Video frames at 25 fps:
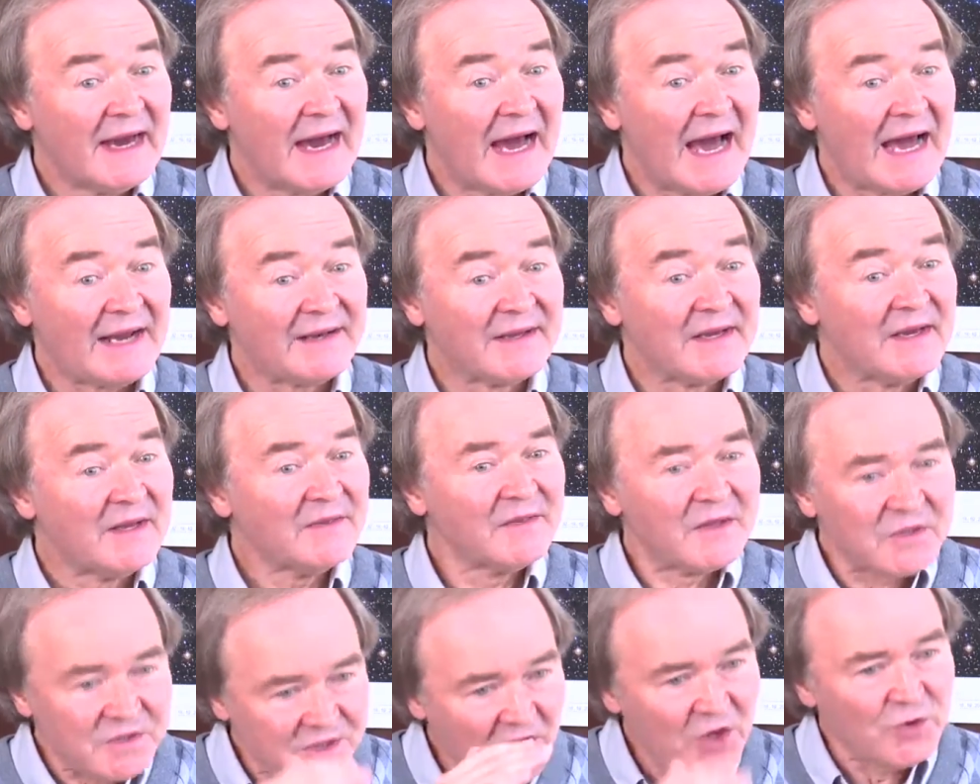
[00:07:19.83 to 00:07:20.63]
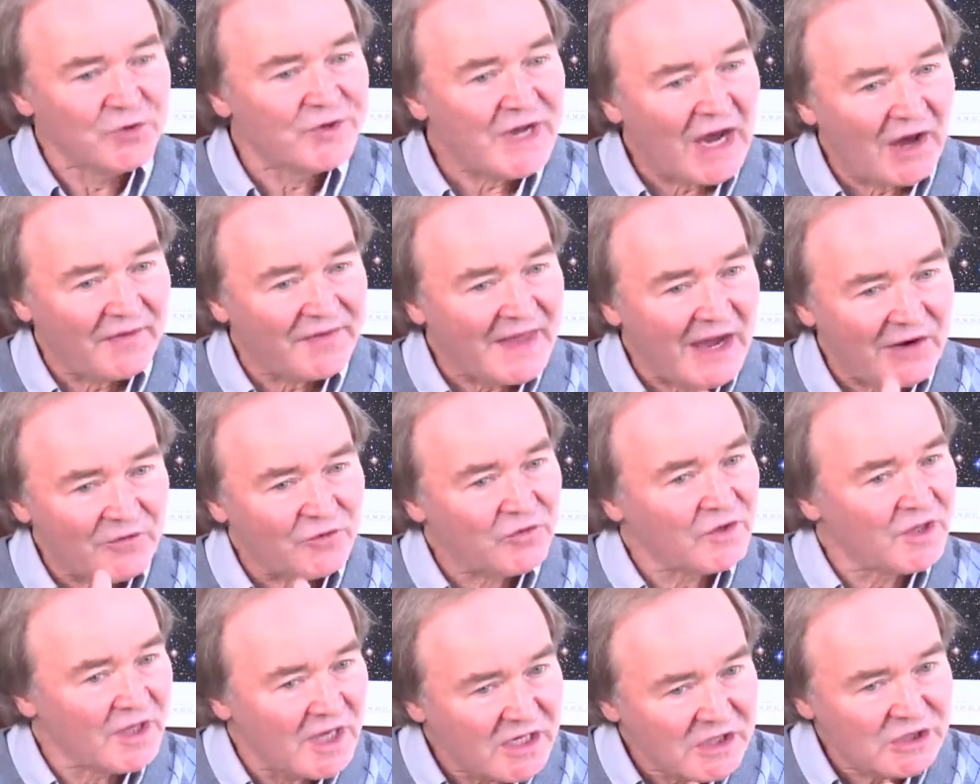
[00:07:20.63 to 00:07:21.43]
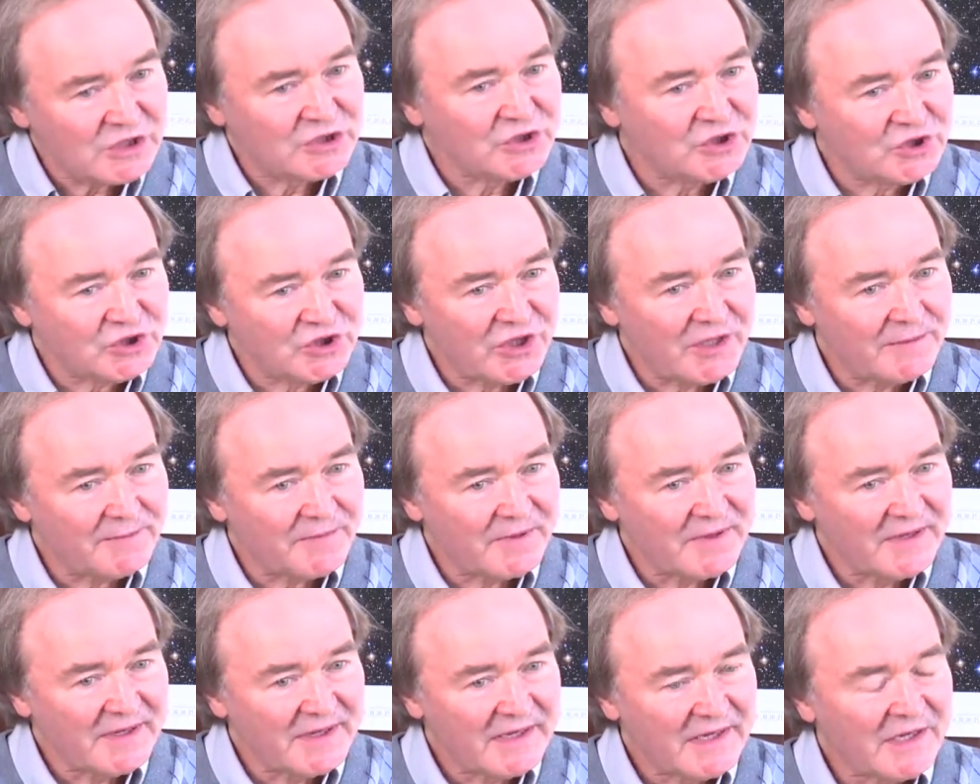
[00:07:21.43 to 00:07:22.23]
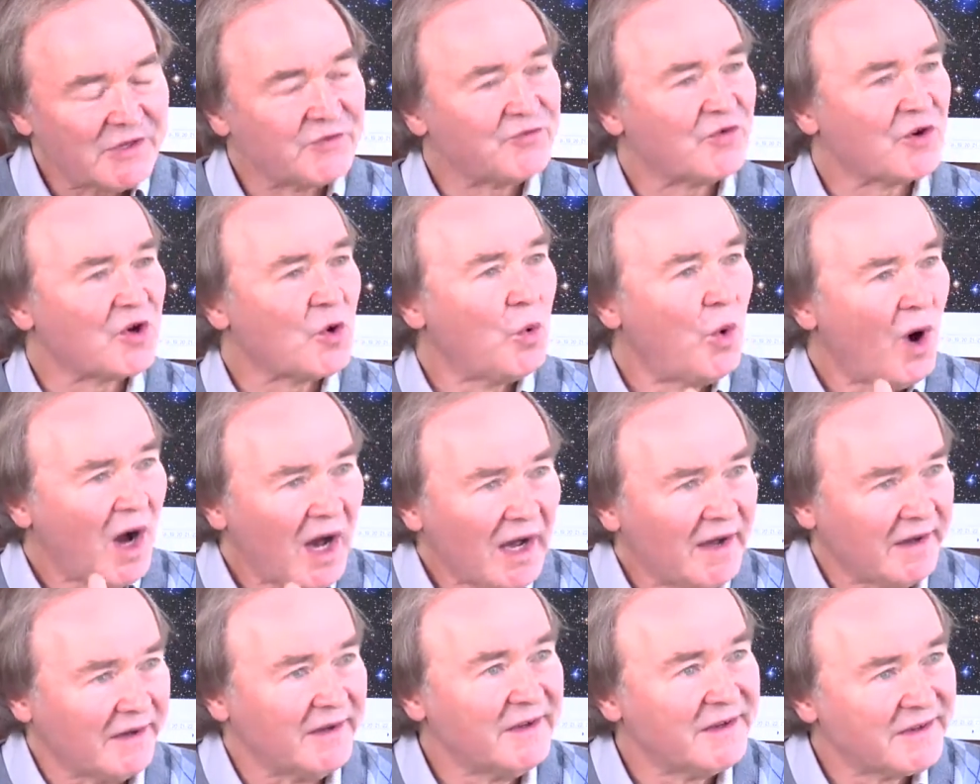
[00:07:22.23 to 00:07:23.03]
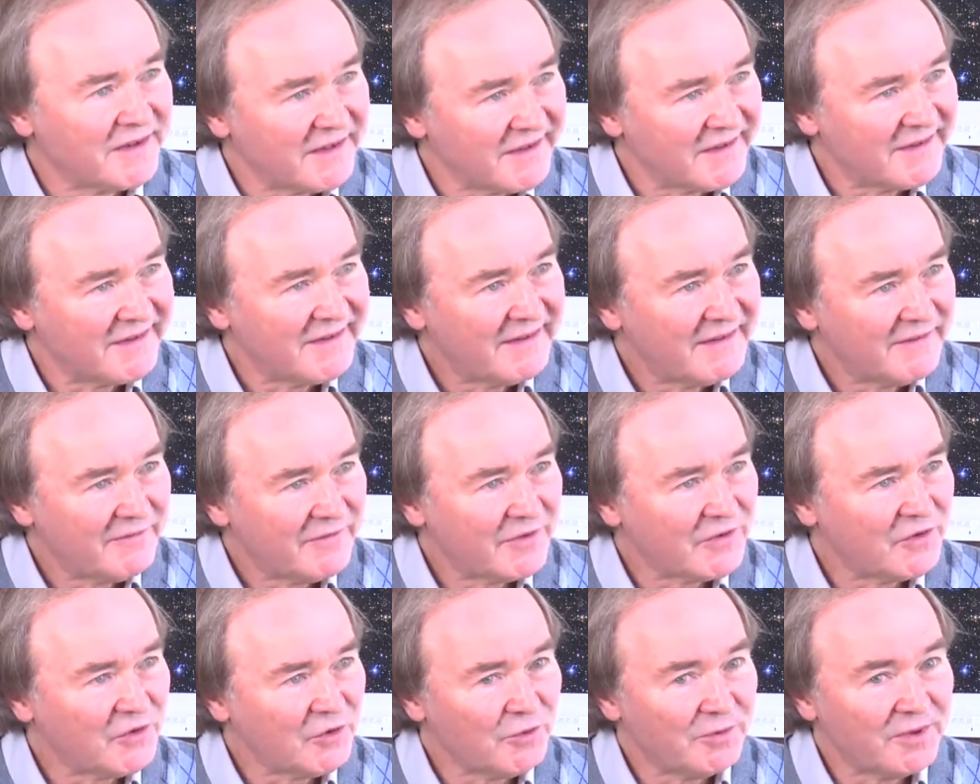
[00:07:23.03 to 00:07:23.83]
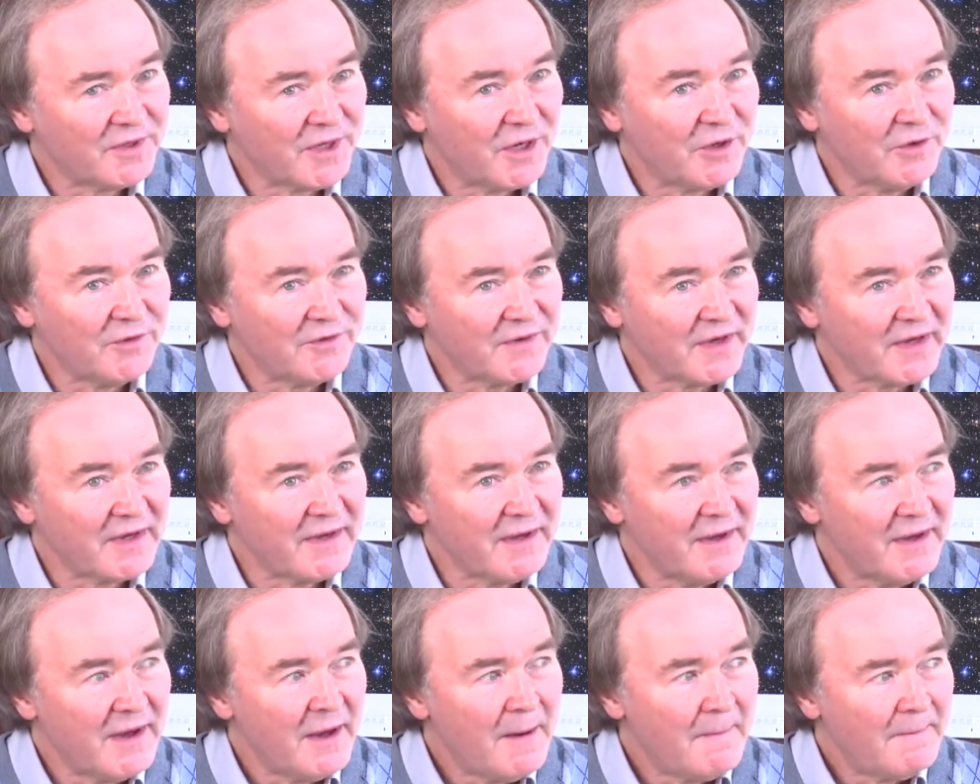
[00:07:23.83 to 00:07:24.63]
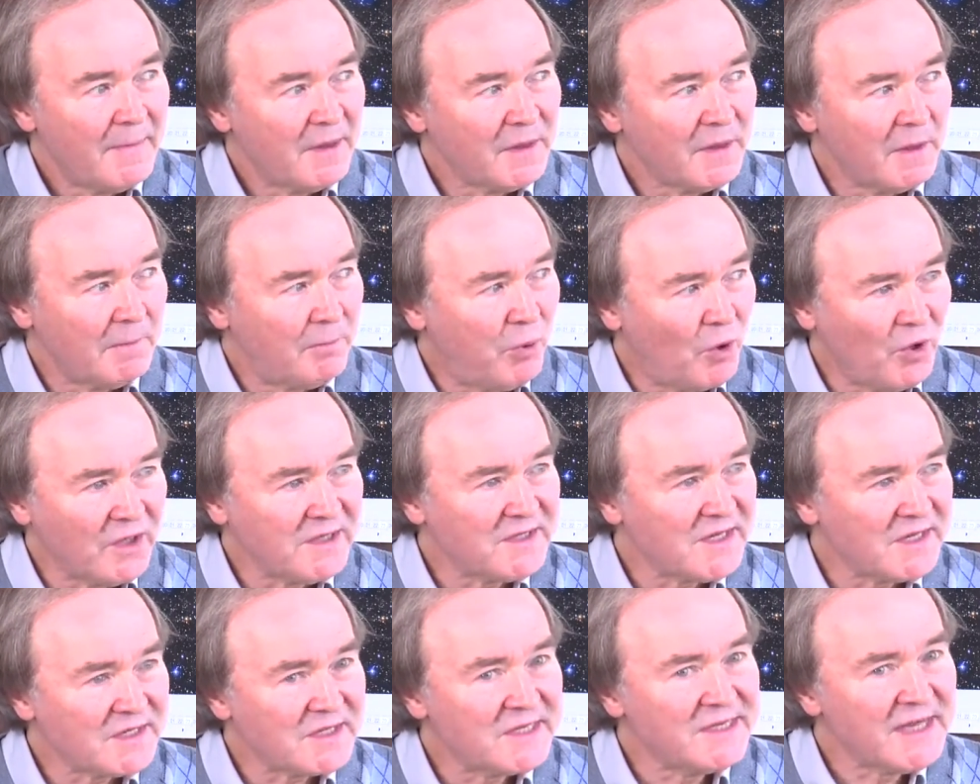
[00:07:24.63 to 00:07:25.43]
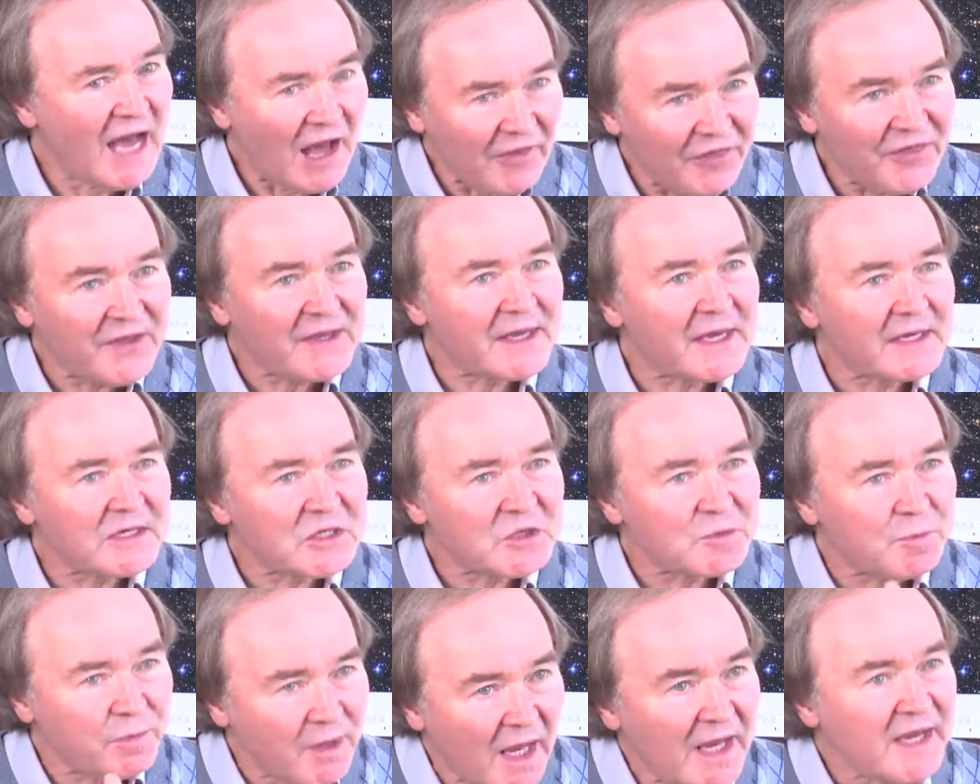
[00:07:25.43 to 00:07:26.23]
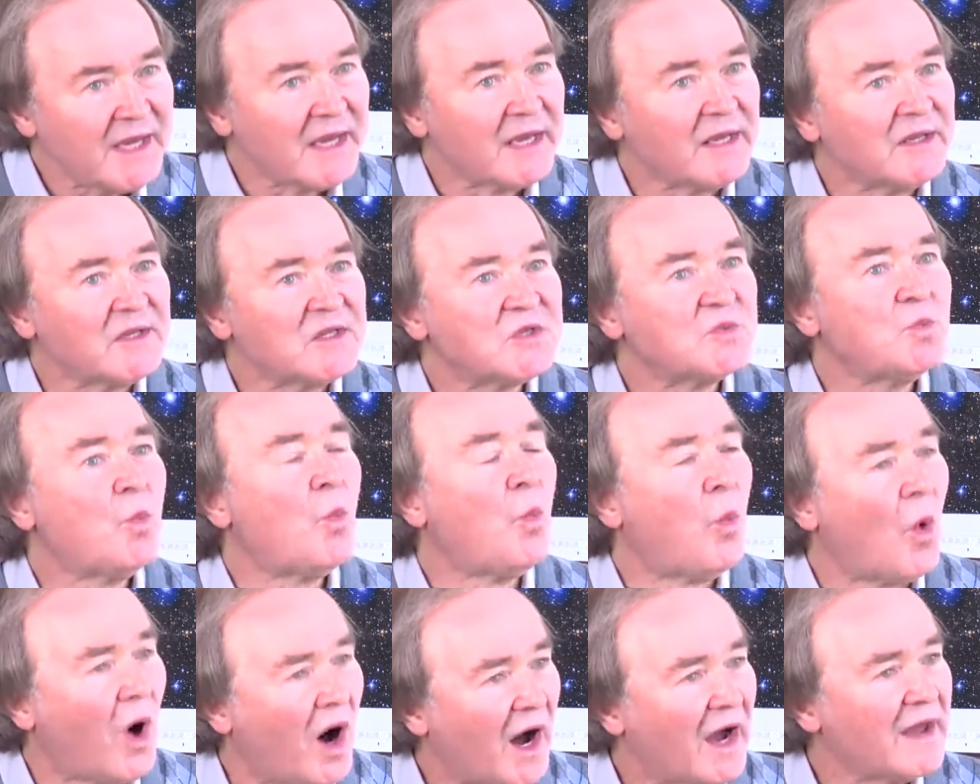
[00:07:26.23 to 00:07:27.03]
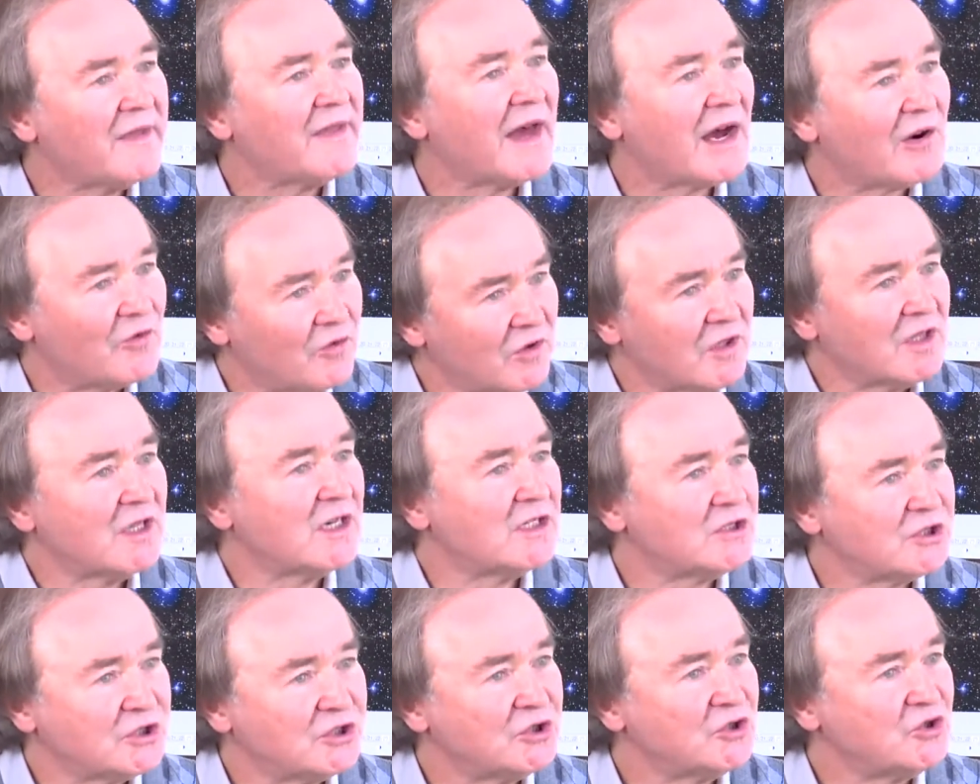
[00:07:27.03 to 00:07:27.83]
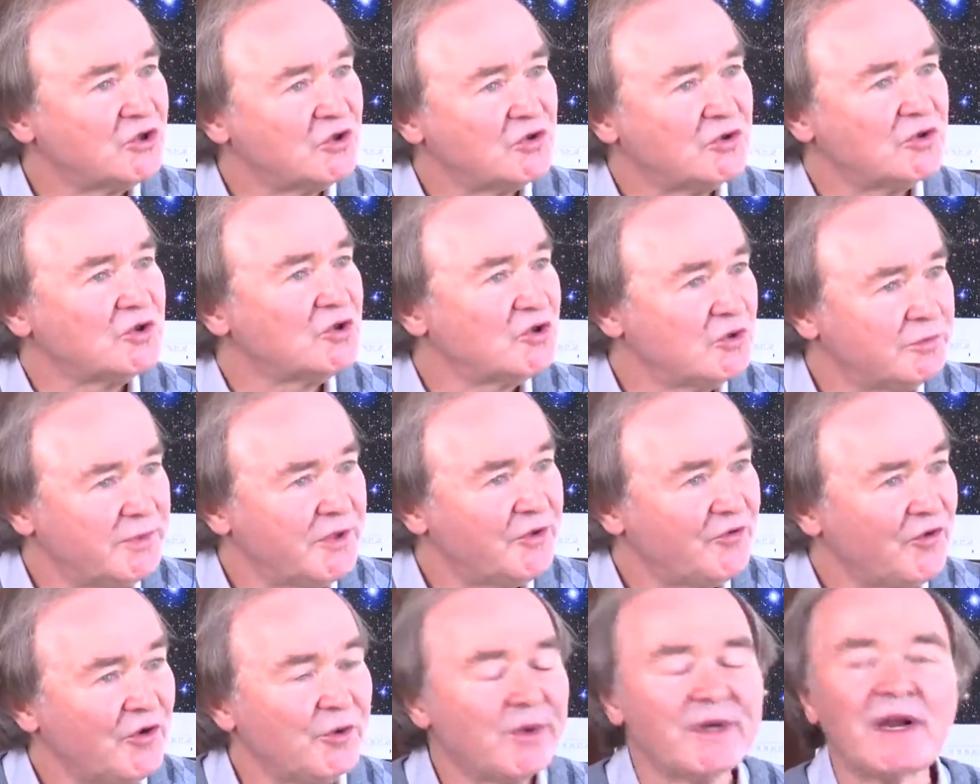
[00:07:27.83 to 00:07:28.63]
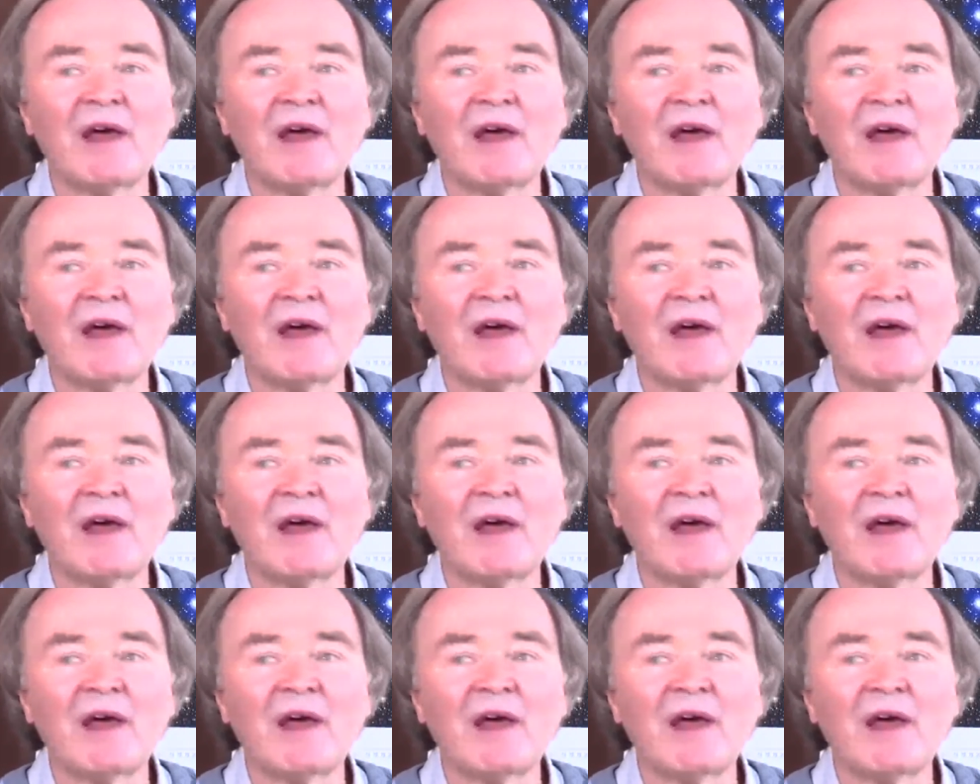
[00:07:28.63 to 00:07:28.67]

And there's no doubt that relationship is required for supernovae, but the point is, nothing explains why that relationship should be true.